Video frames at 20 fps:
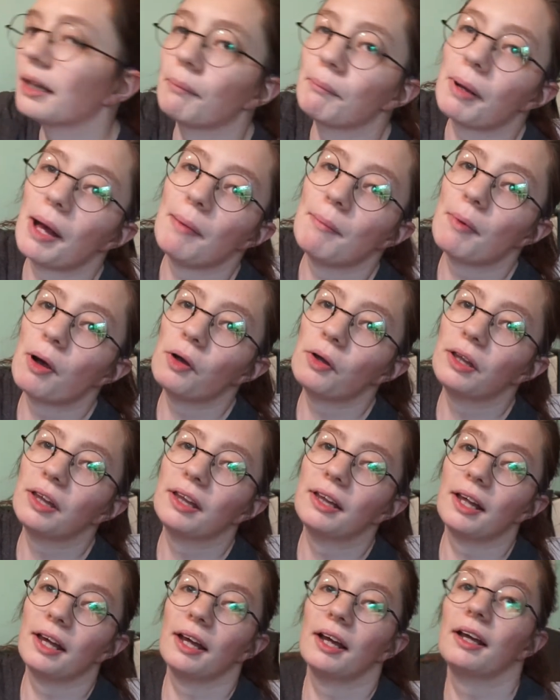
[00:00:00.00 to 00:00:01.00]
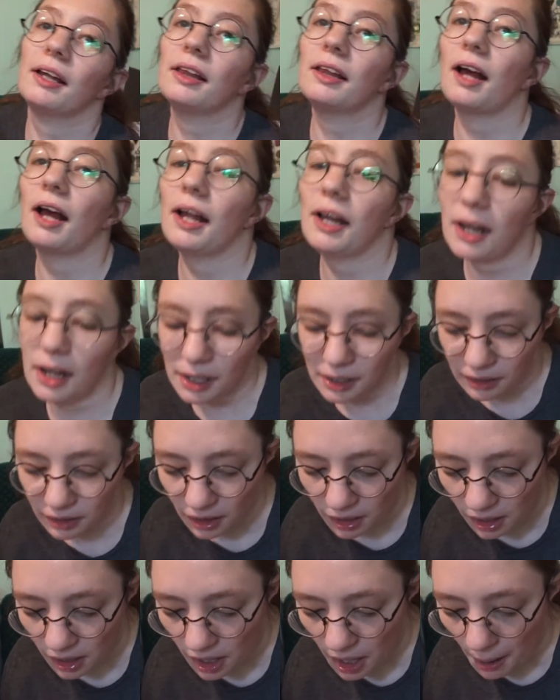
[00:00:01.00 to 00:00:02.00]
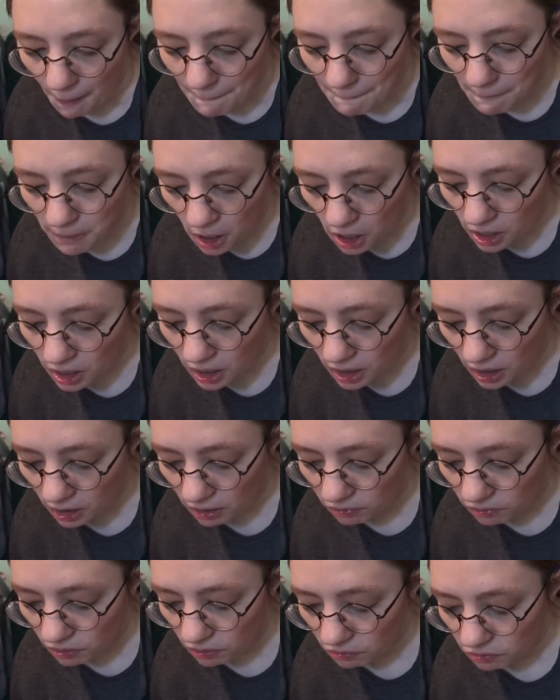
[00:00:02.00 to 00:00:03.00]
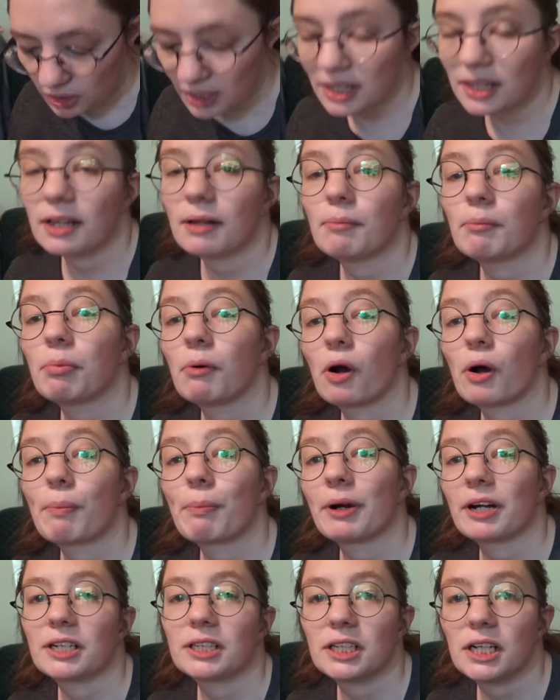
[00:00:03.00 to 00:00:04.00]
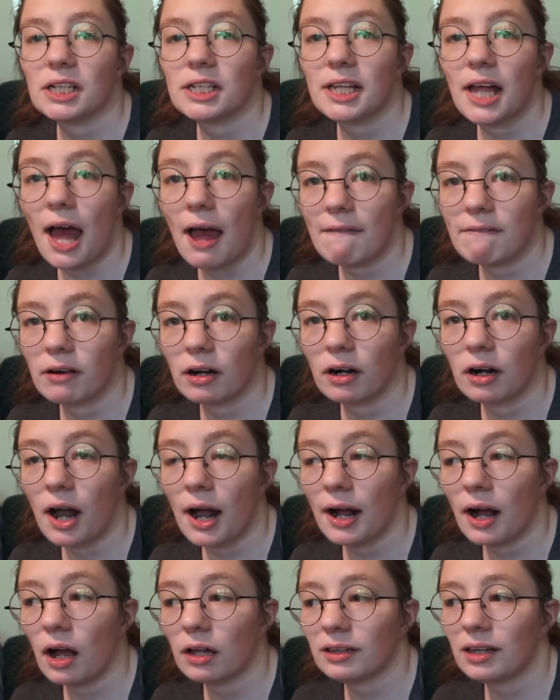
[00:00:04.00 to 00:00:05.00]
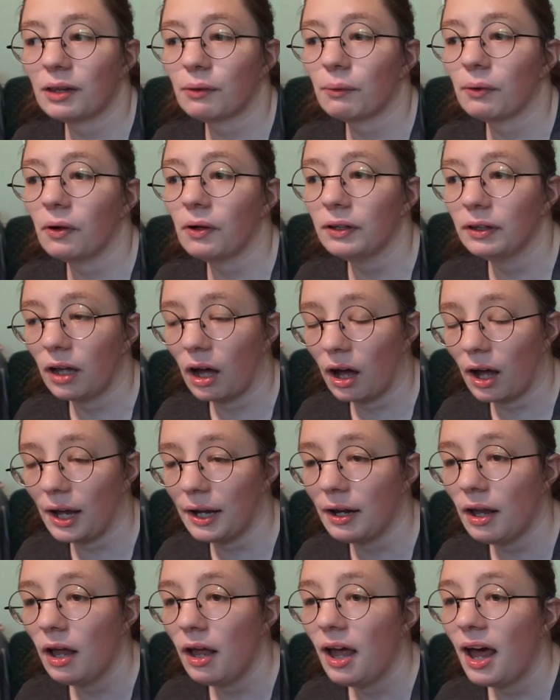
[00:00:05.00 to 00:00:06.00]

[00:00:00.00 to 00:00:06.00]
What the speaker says: my most exciting recent book purchase ever. I got this one online.